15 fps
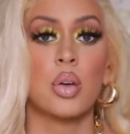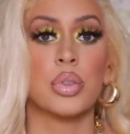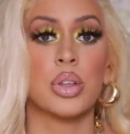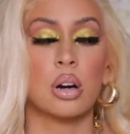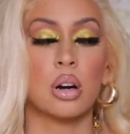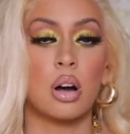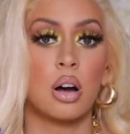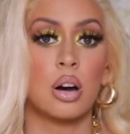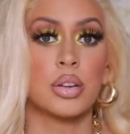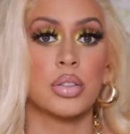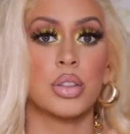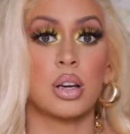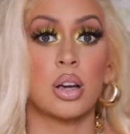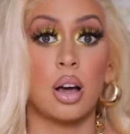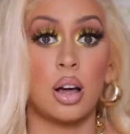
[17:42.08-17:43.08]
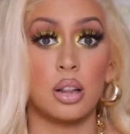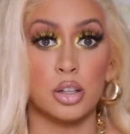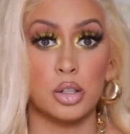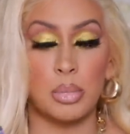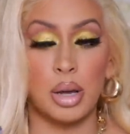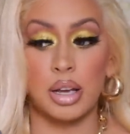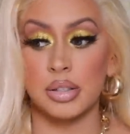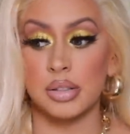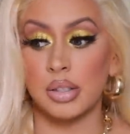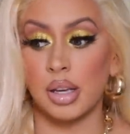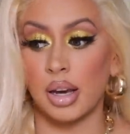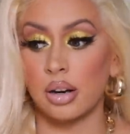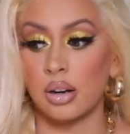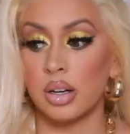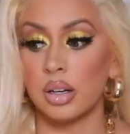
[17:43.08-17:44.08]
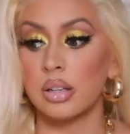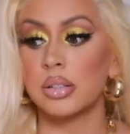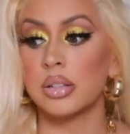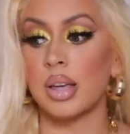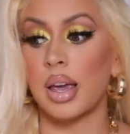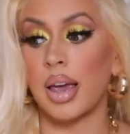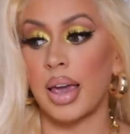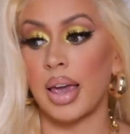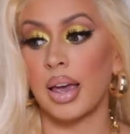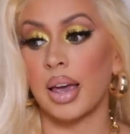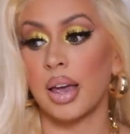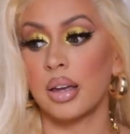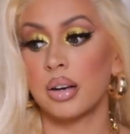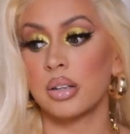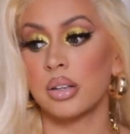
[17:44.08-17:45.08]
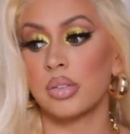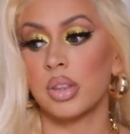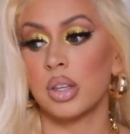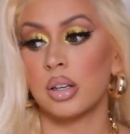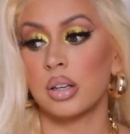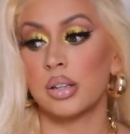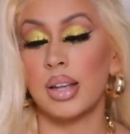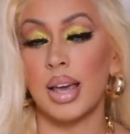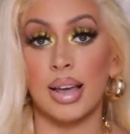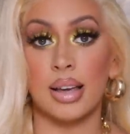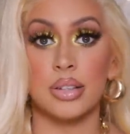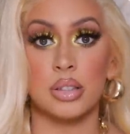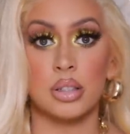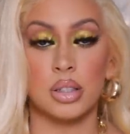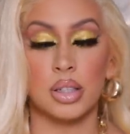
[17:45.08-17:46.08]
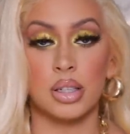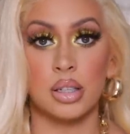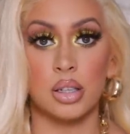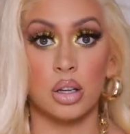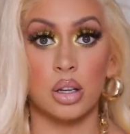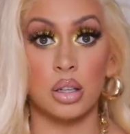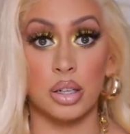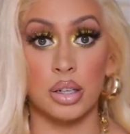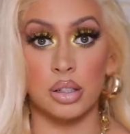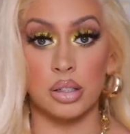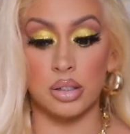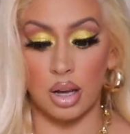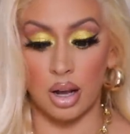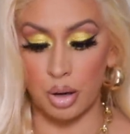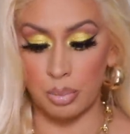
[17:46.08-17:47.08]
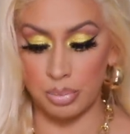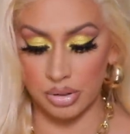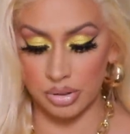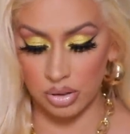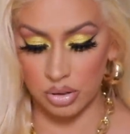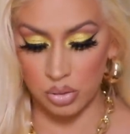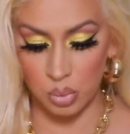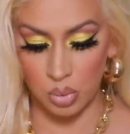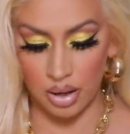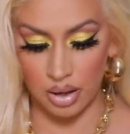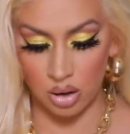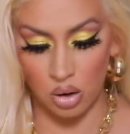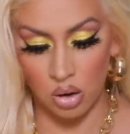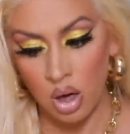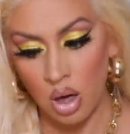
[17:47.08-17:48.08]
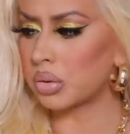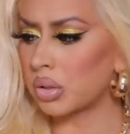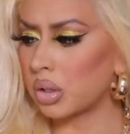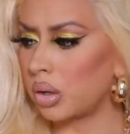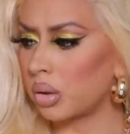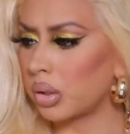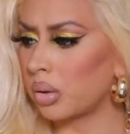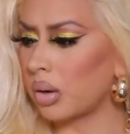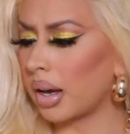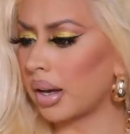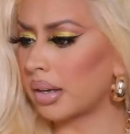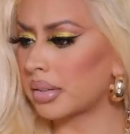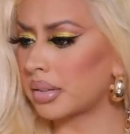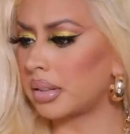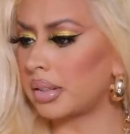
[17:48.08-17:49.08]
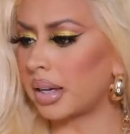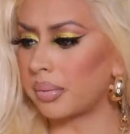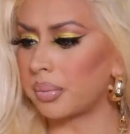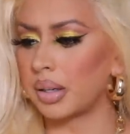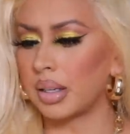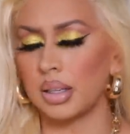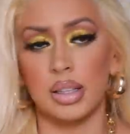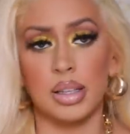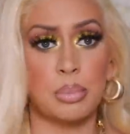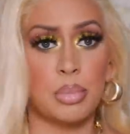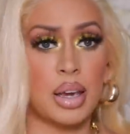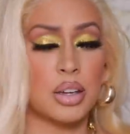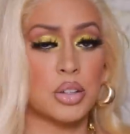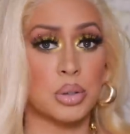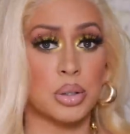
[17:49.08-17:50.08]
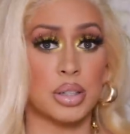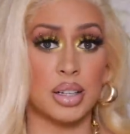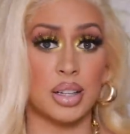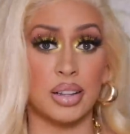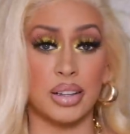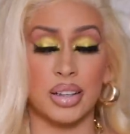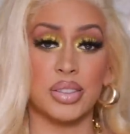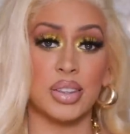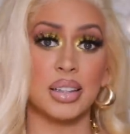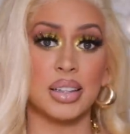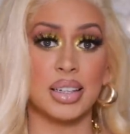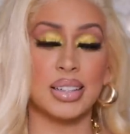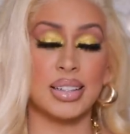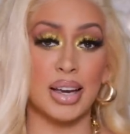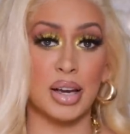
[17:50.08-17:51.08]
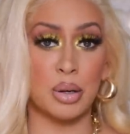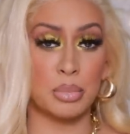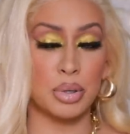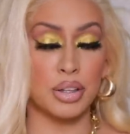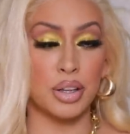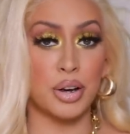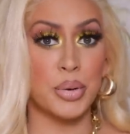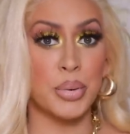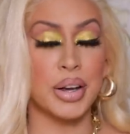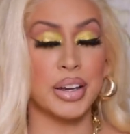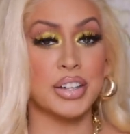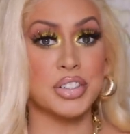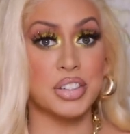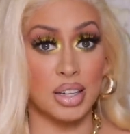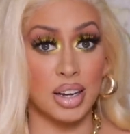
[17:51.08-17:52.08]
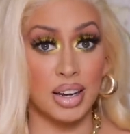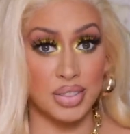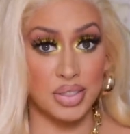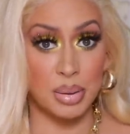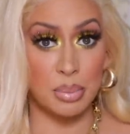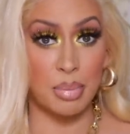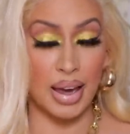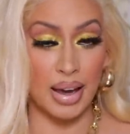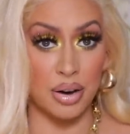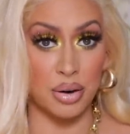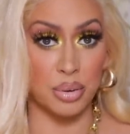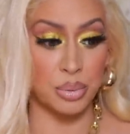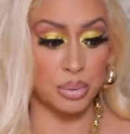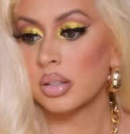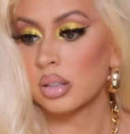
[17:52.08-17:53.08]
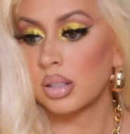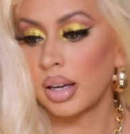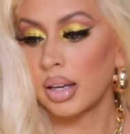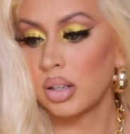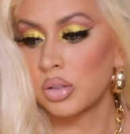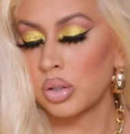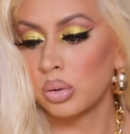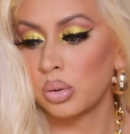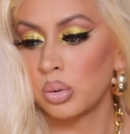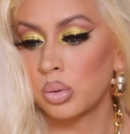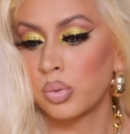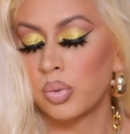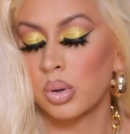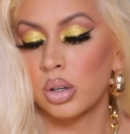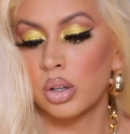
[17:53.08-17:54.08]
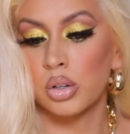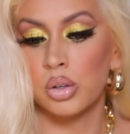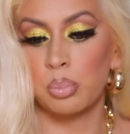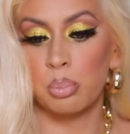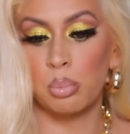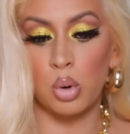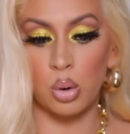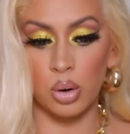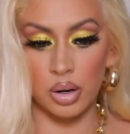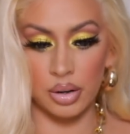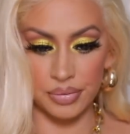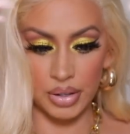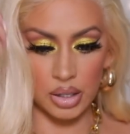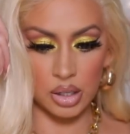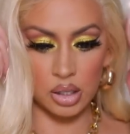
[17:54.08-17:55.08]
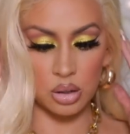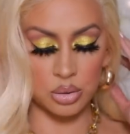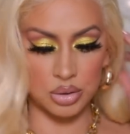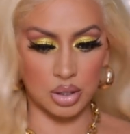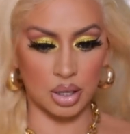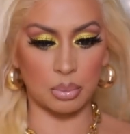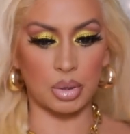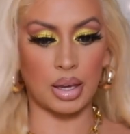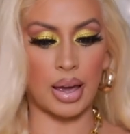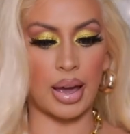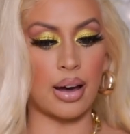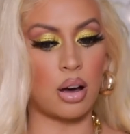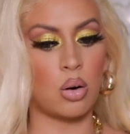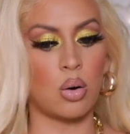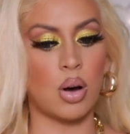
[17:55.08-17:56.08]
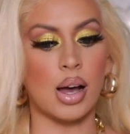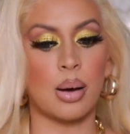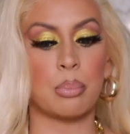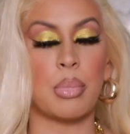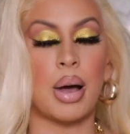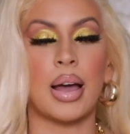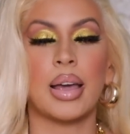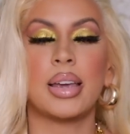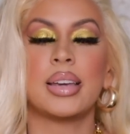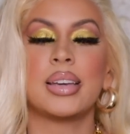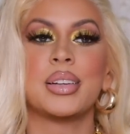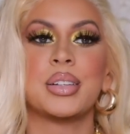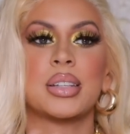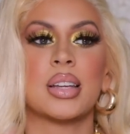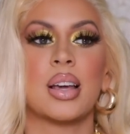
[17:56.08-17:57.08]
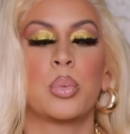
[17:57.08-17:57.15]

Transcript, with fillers: there are the colored mascaras and the dazzling glitter toppers as well. So you guys definitely make sure to click the link down below and check them out. Stay tuned for more videos coming out. My, ent